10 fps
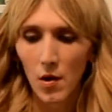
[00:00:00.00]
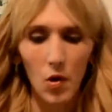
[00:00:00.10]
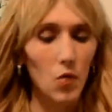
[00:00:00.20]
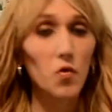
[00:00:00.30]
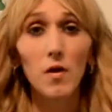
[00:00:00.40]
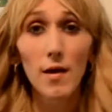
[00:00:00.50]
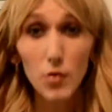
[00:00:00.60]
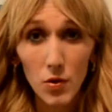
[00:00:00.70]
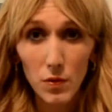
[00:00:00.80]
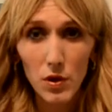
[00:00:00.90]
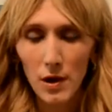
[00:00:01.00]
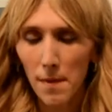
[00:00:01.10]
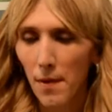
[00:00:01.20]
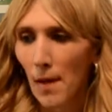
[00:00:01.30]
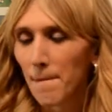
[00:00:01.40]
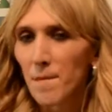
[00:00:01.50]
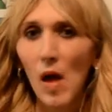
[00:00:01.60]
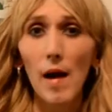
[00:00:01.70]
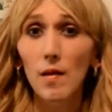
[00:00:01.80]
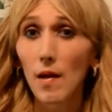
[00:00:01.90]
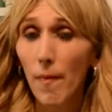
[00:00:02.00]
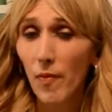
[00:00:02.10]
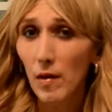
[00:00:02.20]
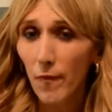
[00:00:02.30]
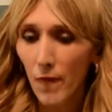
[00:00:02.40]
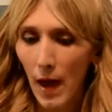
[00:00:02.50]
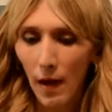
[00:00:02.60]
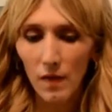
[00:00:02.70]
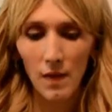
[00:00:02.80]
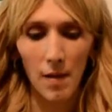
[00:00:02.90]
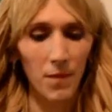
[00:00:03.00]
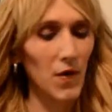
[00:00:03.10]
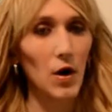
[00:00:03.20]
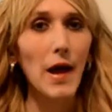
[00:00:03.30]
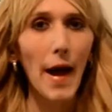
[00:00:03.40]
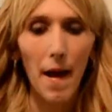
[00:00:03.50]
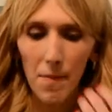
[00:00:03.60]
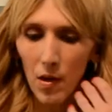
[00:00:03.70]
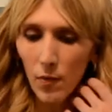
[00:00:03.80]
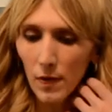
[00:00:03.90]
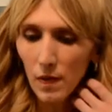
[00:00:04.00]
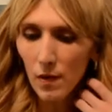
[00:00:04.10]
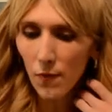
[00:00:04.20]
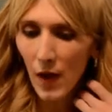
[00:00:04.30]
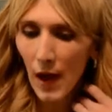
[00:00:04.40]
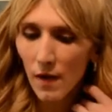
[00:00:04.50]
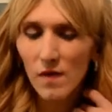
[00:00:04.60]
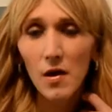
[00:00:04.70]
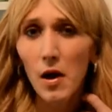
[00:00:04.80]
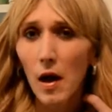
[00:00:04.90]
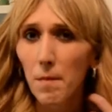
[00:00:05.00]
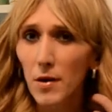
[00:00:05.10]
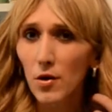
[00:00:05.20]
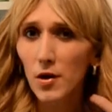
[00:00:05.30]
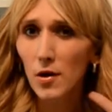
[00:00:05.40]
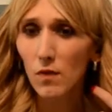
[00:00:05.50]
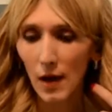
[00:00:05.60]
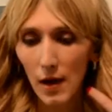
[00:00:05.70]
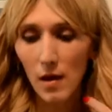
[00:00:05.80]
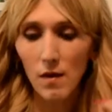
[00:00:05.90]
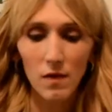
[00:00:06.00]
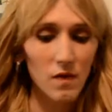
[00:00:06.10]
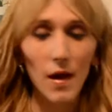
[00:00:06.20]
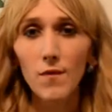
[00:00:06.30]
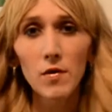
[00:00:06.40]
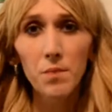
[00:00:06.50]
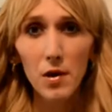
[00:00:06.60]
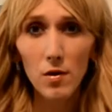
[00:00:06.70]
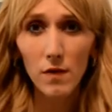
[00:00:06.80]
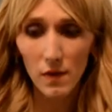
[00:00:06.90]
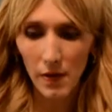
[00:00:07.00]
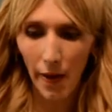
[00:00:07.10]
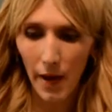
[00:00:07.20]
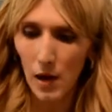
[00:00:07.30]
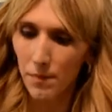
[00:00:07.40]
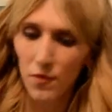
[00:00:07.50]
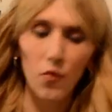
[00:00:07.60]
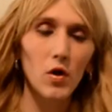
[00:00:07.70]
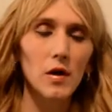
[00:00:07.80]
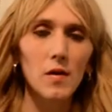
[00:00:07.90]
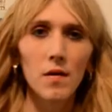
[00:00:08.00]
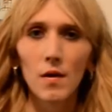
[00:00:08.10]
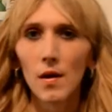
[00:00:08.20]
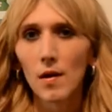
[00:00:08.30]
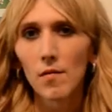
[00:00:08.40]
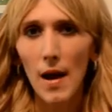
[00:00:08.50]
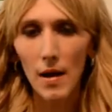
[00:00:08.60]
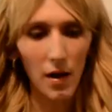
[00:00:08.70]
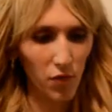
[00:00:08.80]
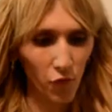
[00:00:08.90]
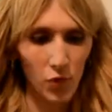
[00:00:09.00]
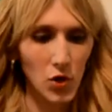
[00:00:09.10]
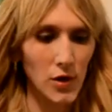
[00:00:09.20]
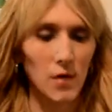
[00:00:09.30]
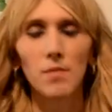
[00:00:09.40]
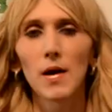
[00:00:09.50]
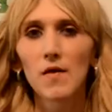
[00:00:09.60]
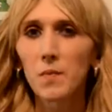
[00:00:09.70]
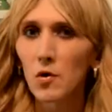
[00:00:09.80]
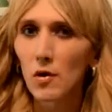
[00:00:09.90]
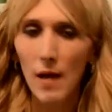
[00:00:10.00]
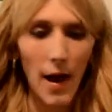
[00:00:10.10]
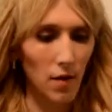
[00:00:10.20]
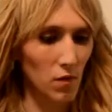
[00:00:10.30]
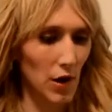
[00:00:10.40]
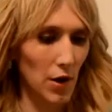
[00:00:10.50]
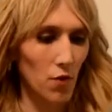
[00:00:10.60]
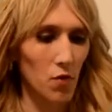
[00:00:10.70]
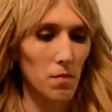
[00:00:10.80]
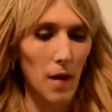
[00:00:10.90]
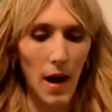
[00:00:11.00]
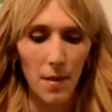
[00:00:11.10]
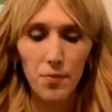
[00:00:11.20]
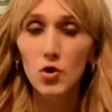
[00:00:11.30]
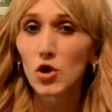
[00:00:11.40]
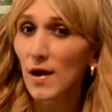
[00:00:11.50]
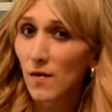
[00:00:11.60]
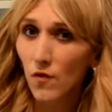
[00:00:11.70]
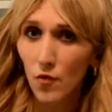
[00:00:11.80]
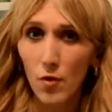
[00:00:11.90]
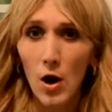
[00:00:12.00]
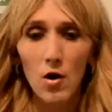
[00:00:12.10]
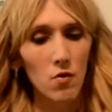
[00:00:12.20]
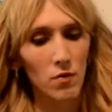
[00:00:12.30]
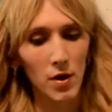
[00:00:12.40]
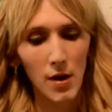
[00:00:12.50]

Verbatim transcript: relationship. I love the effects. I'm very happy with the effects. But, you know, taking seven pills a day between my estrogen, my spironolactone, my progesterone,